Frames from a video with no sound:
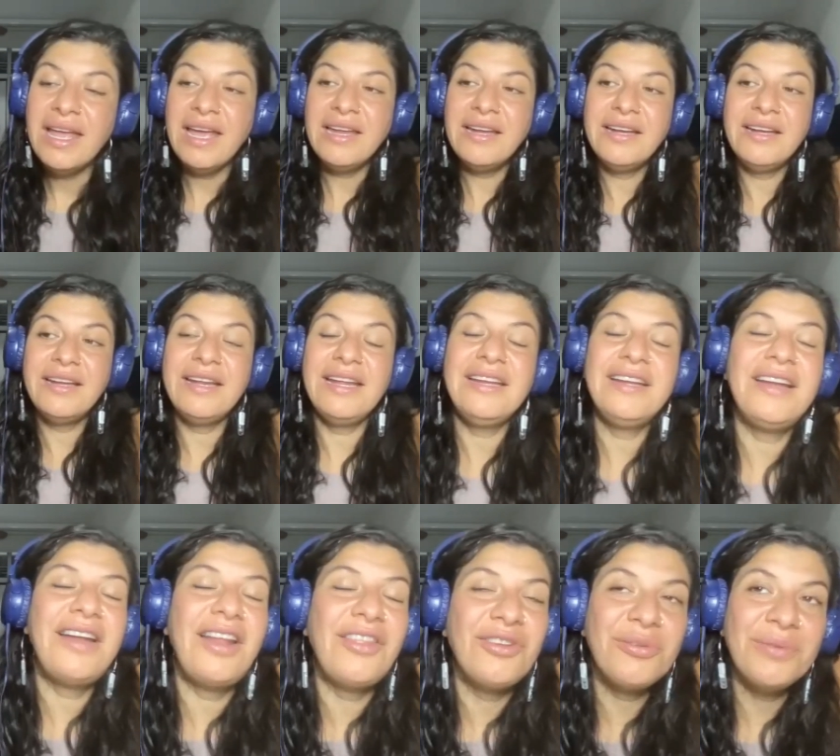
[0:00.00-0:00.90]

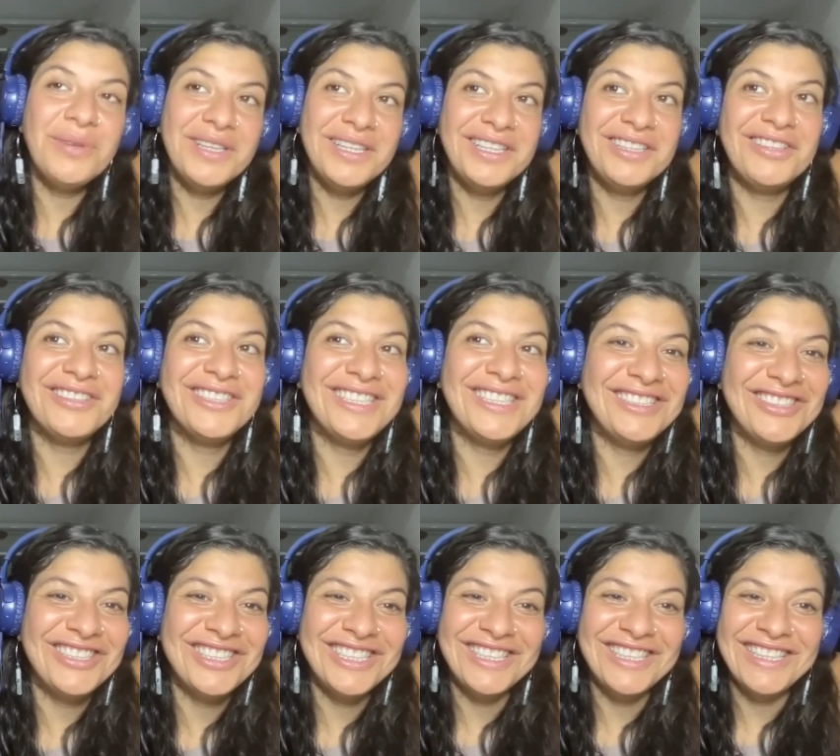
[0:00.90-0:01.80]
another really
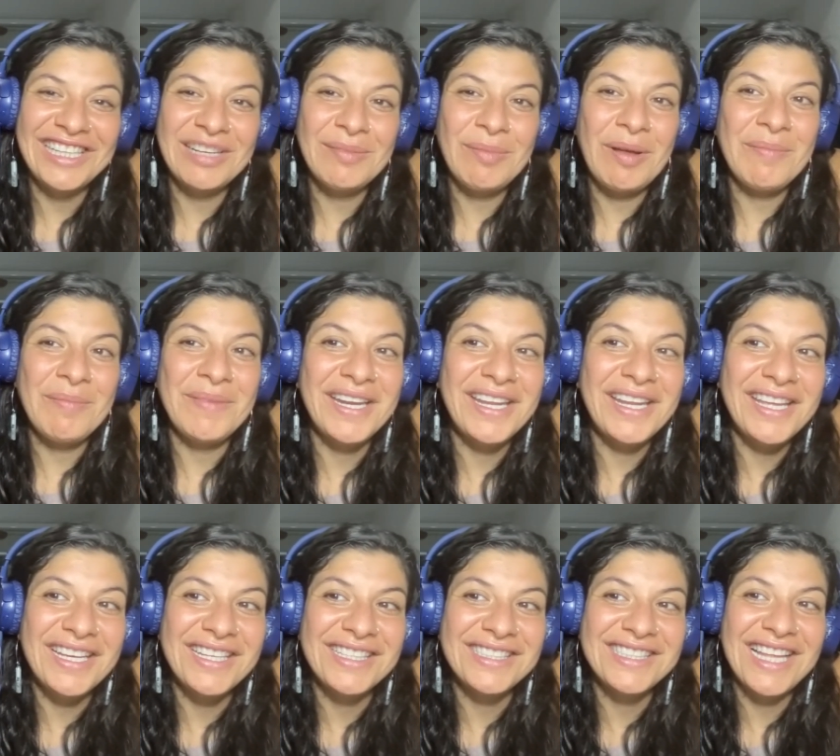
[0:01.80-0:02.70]
interesting thing about
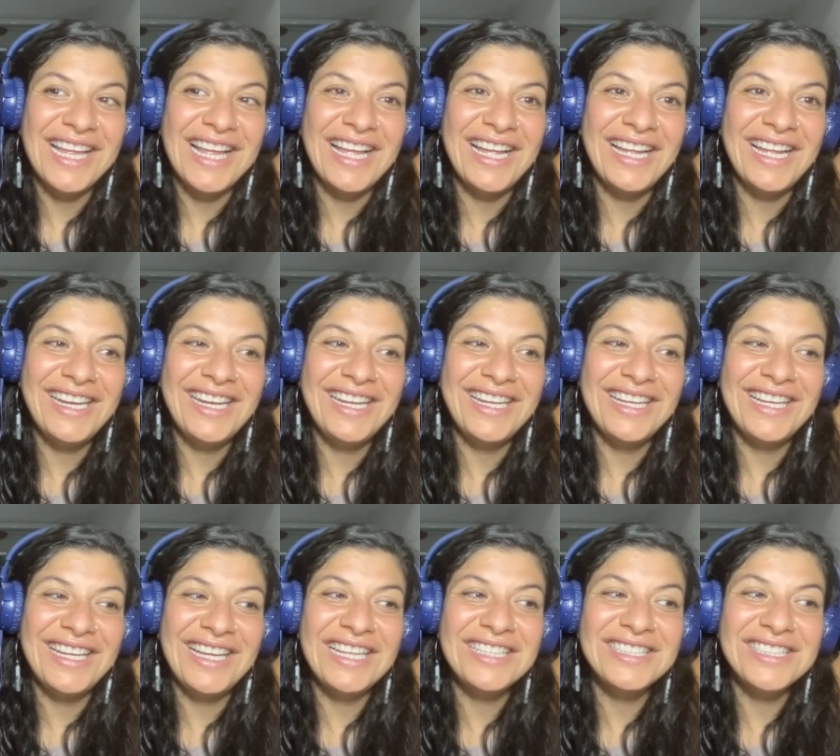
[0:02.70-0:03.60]
money is that
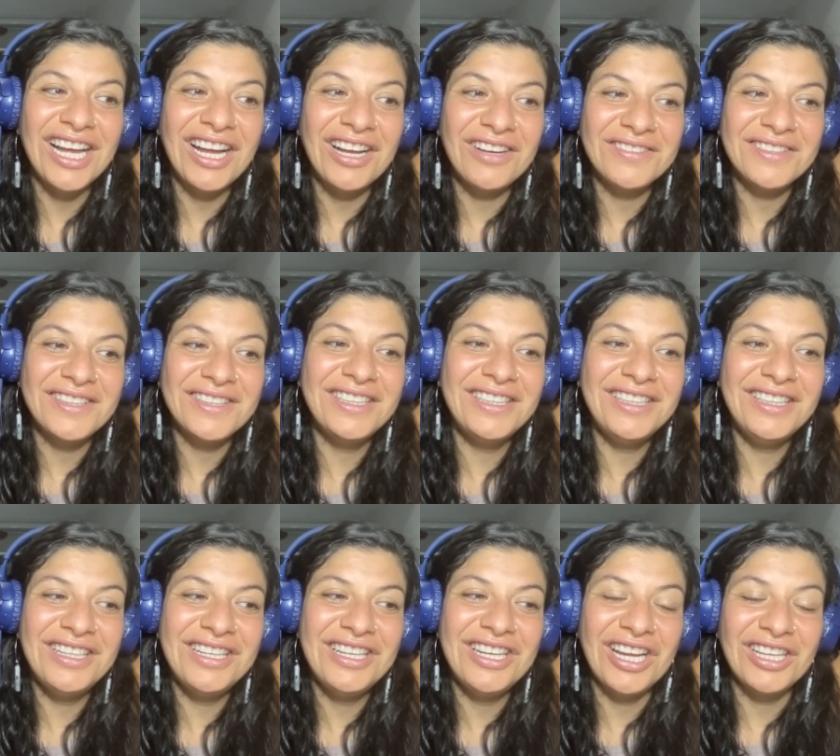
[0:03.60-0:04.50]
it's
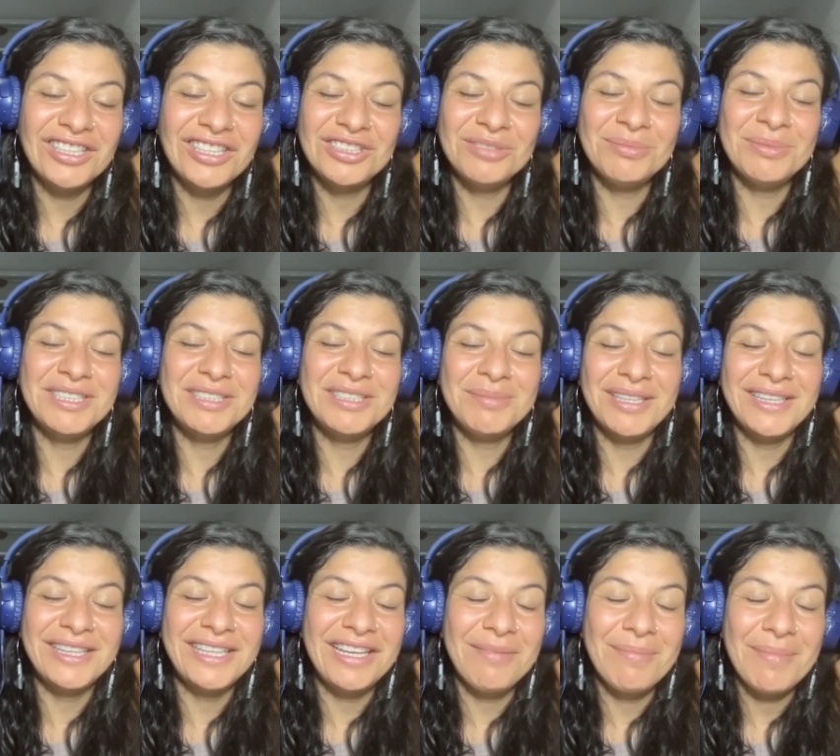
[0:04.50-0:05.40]
often not so much
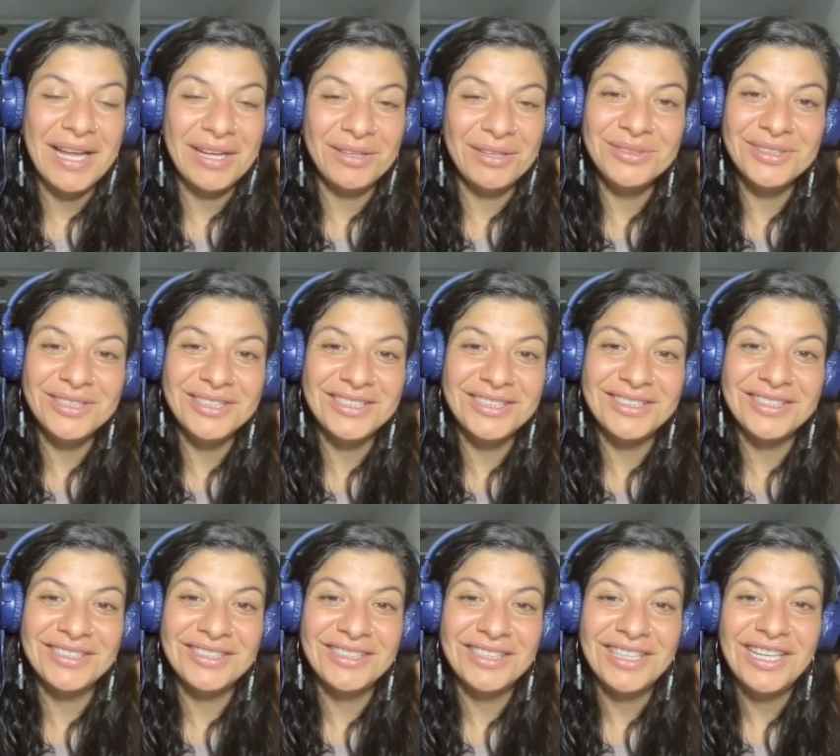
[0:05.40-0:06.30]
about the
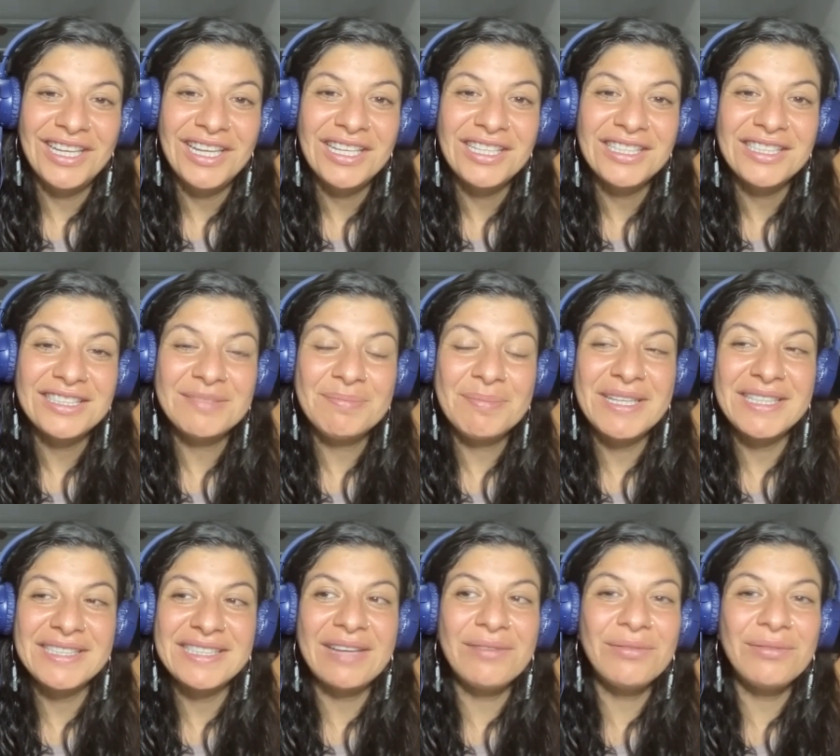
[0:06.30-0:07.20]
amounts,
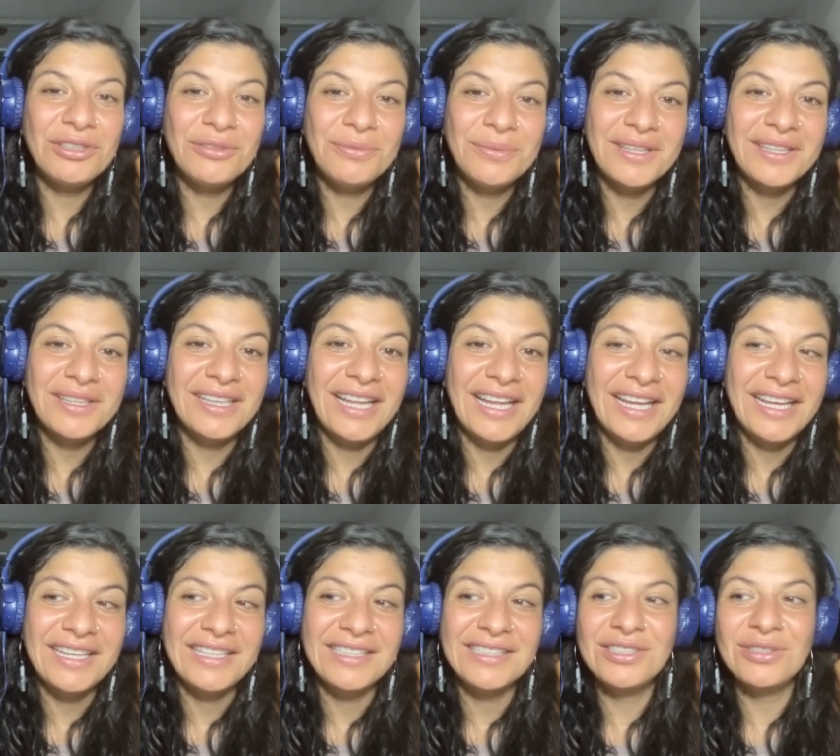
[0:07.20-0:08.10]
because I've worked with
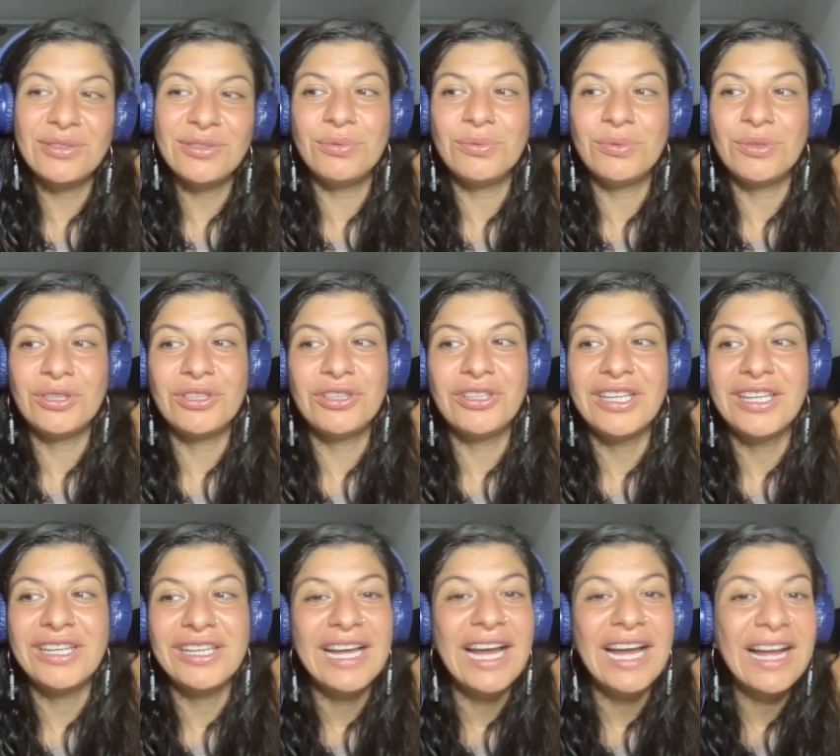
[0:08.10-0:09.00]
clients who were
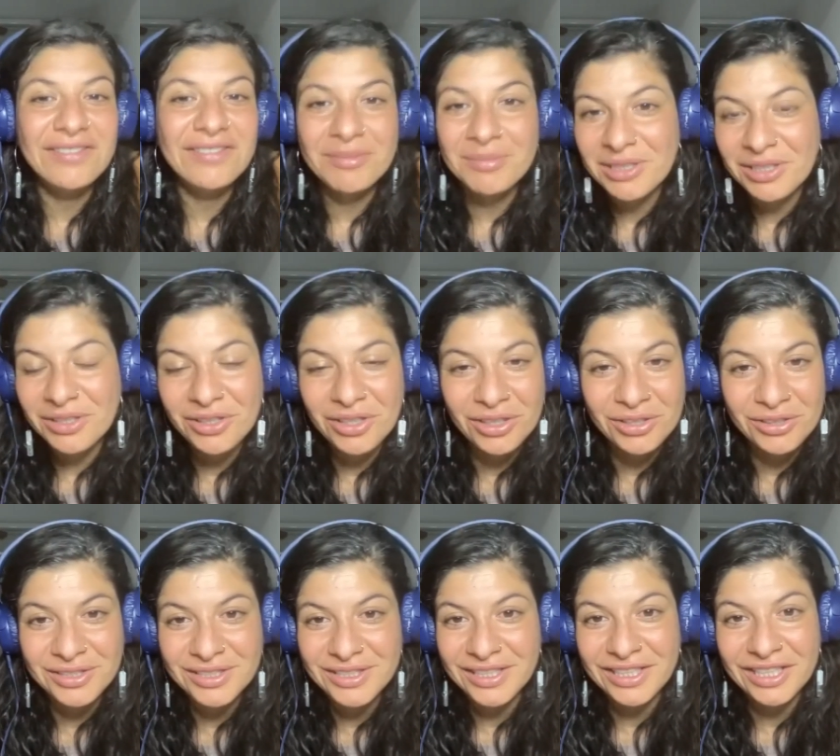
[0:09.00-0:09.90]
earning
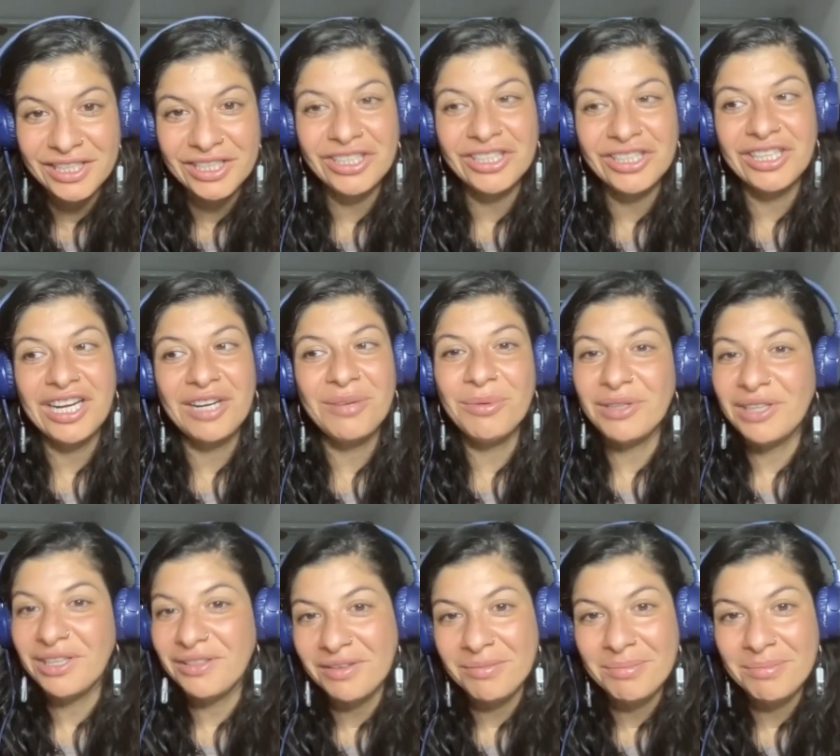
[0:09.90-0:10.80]
$500,000 a year and were
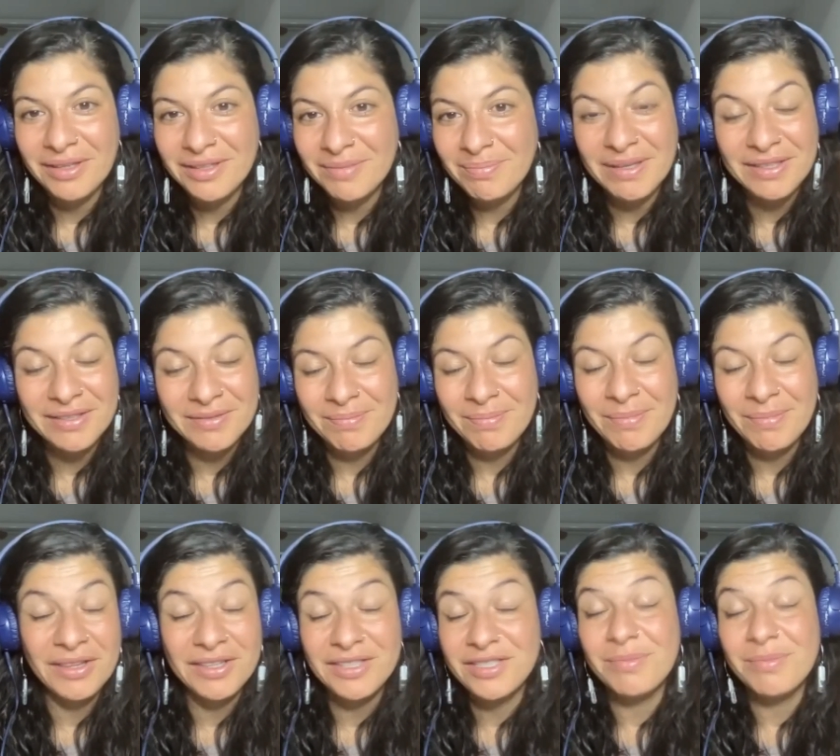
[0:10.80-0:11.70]
living month
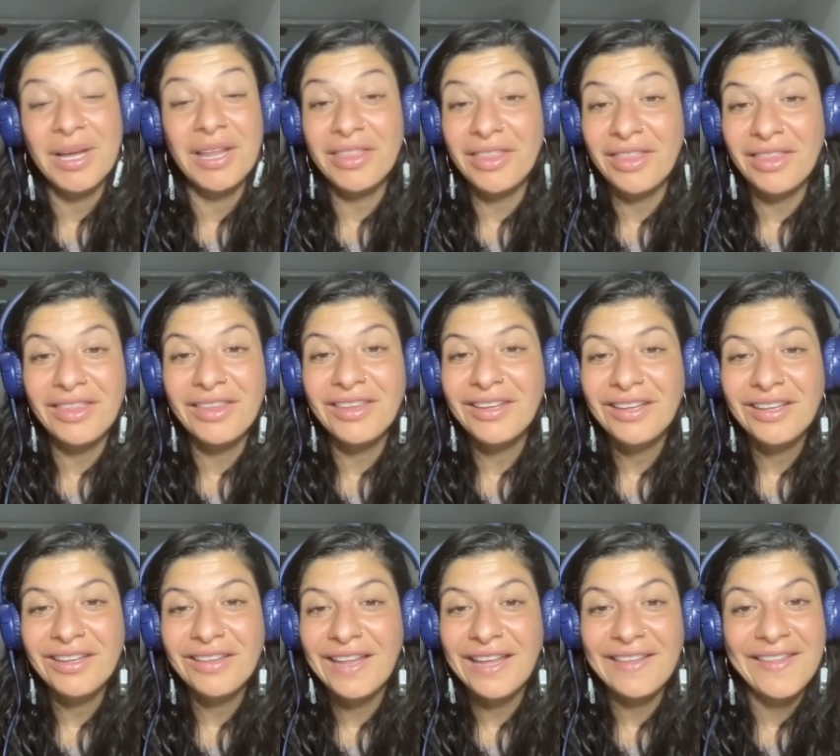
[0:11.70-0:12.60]
to month.
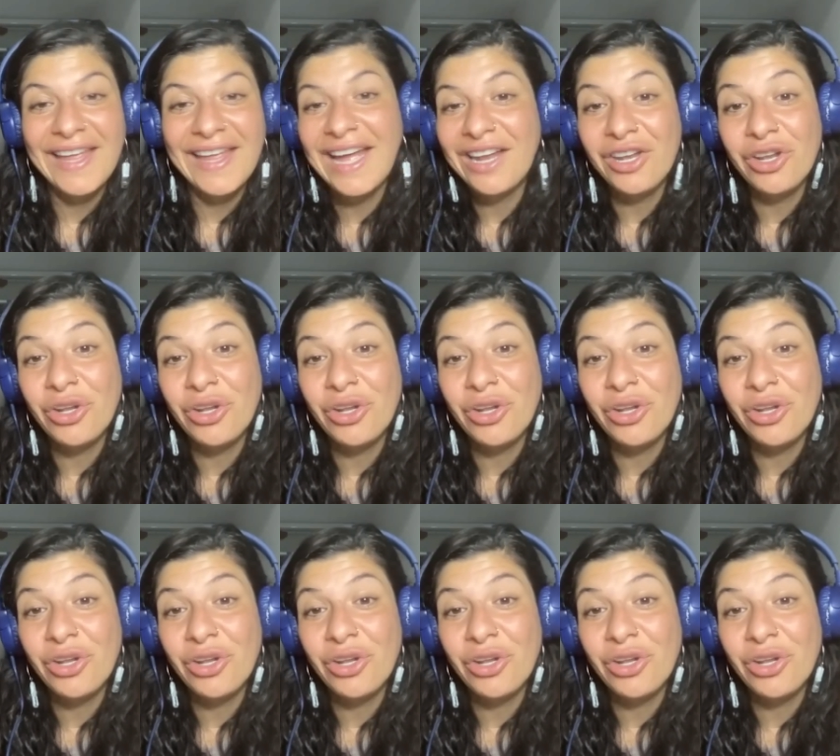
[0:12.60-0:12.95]
Like they had